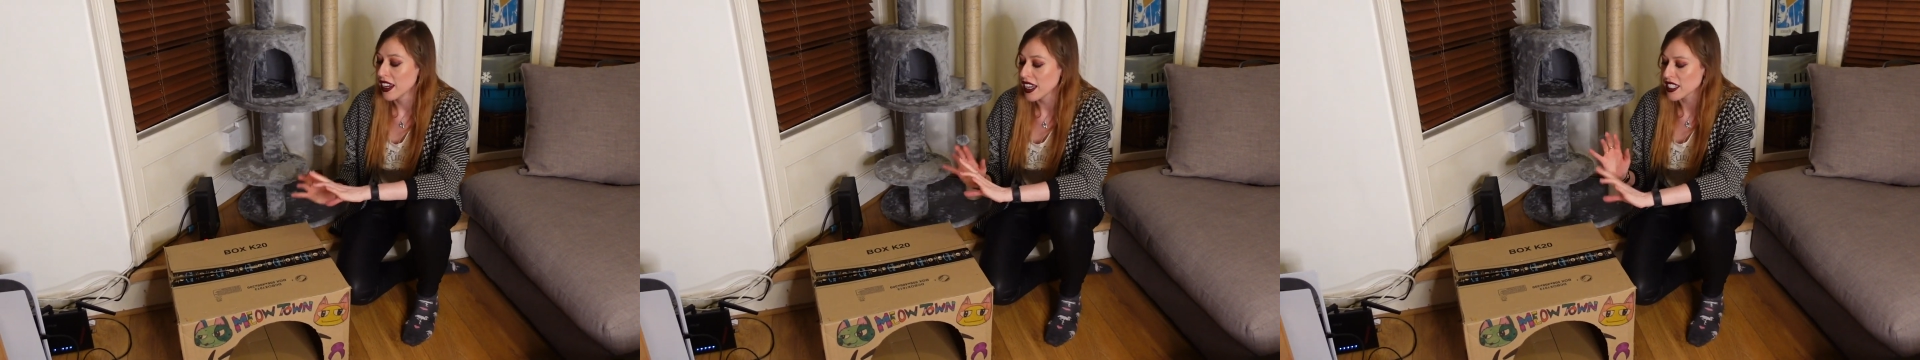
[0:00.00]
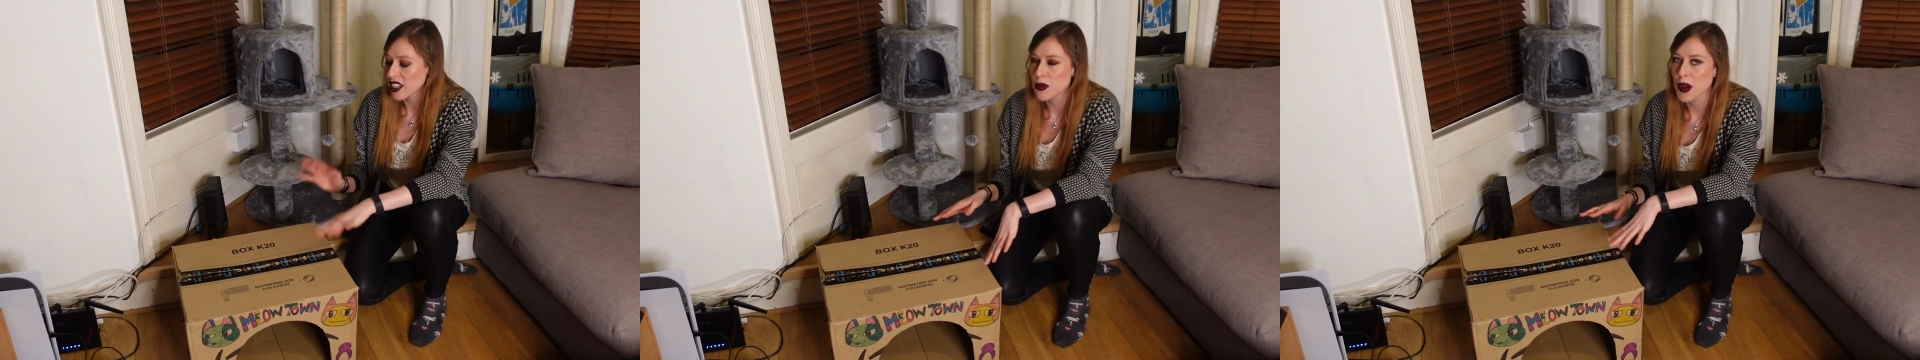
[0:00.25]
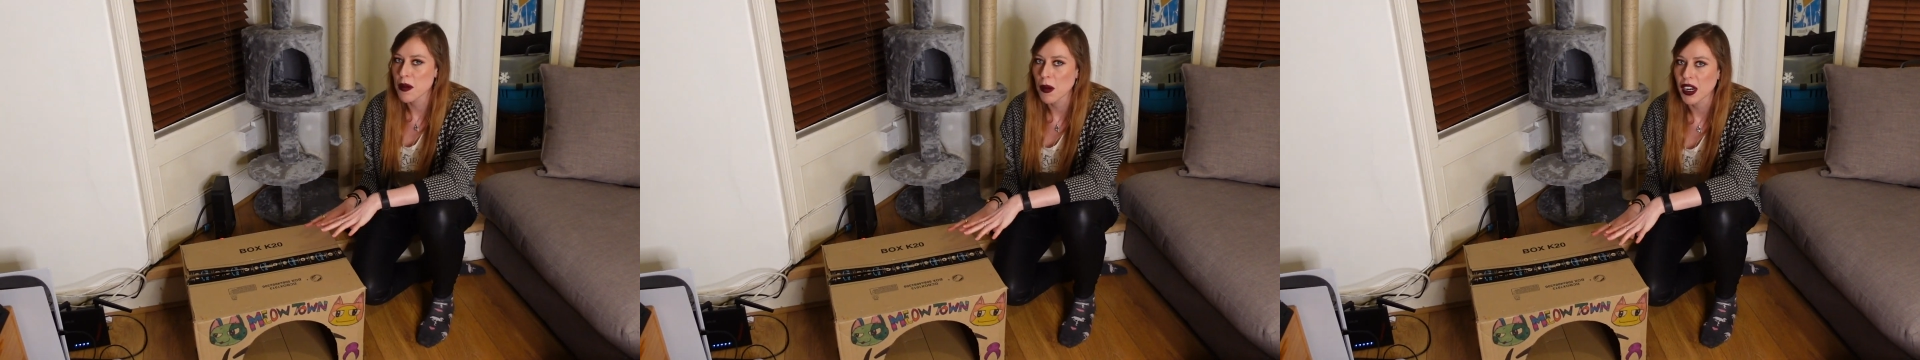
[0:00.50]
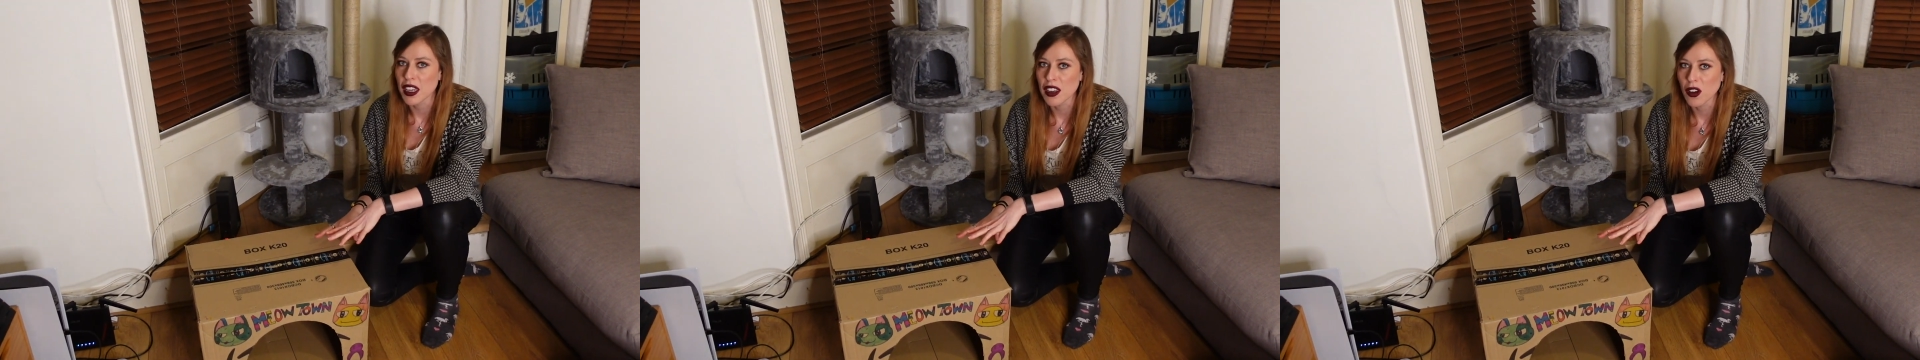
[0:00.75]
instead of spending
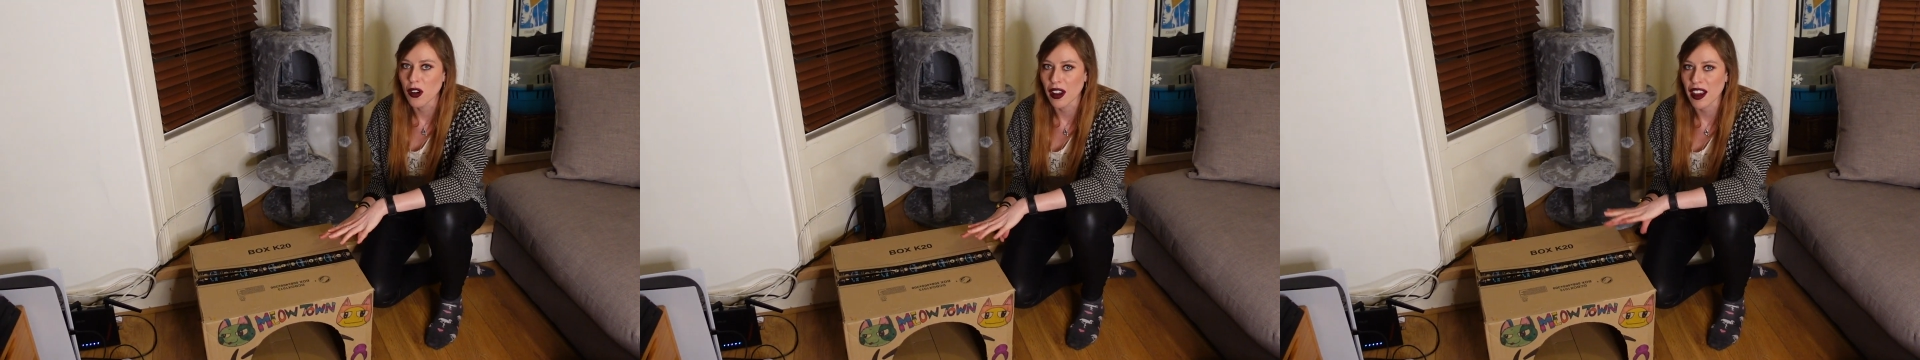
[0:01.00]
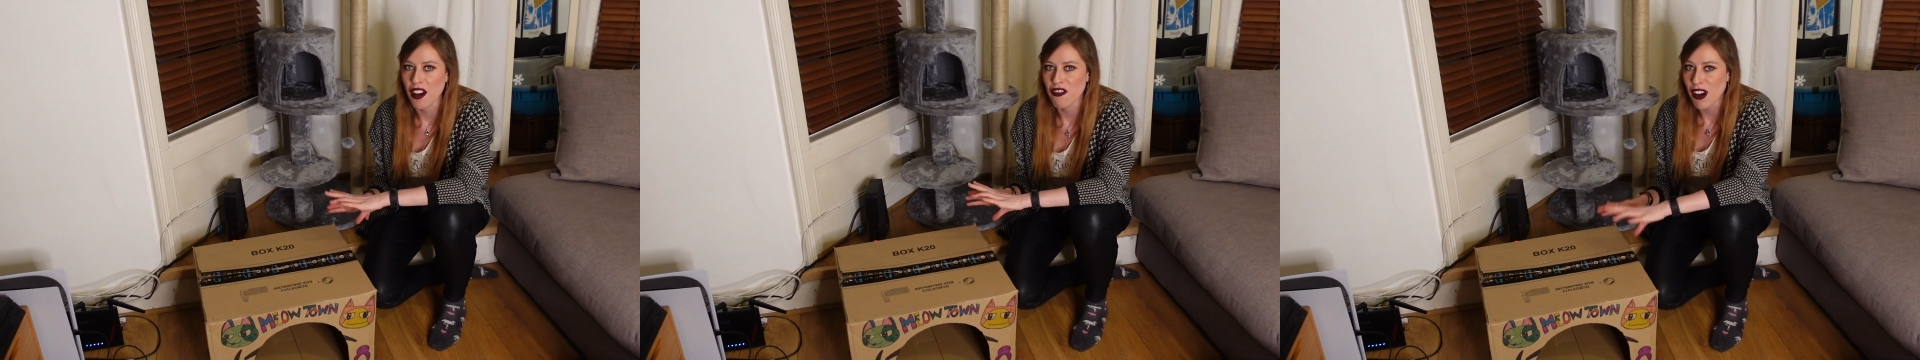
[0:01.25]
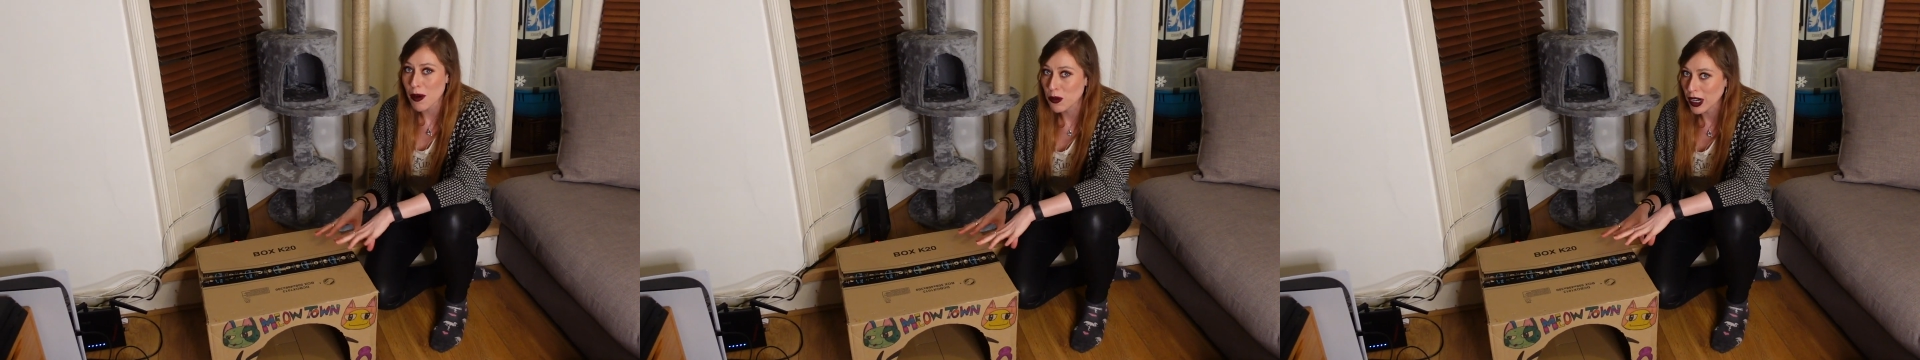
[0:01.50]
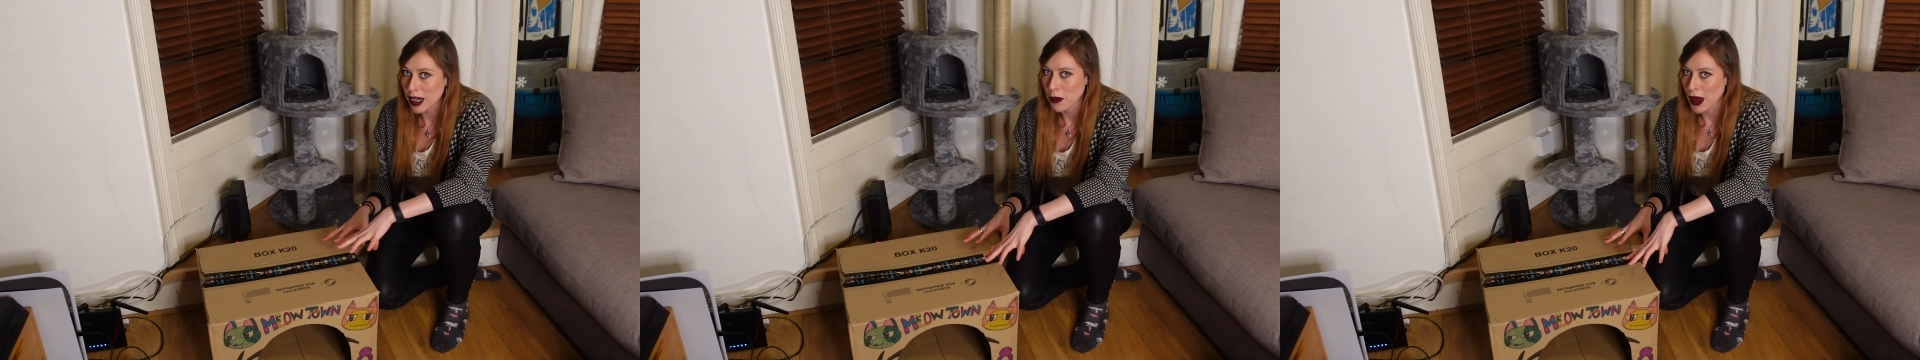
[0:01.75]
money on like a
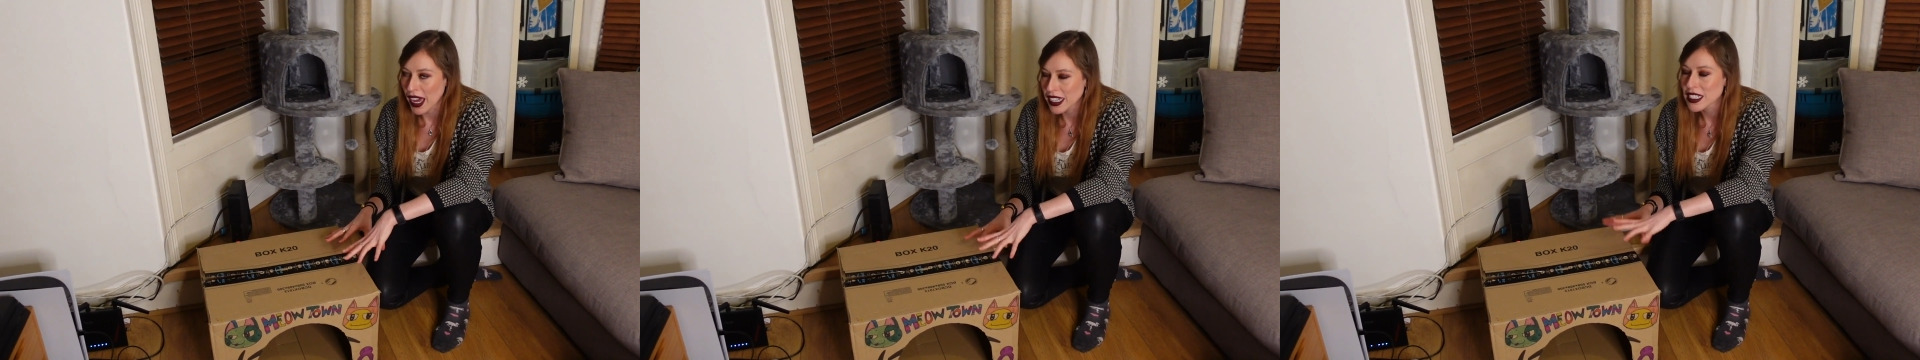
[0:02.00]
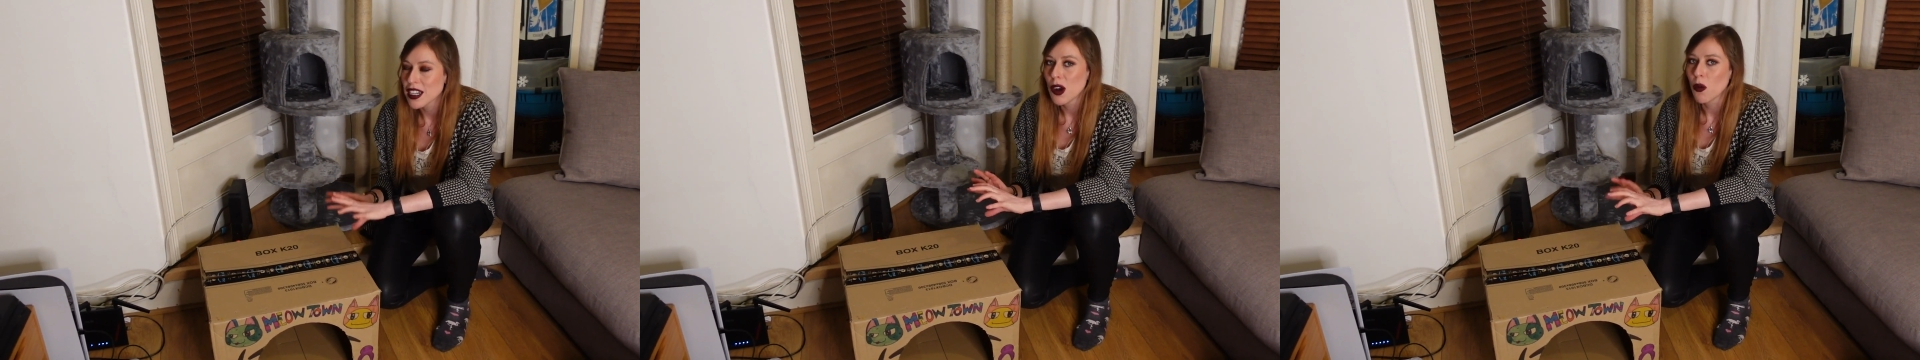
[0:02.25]
fabric bed,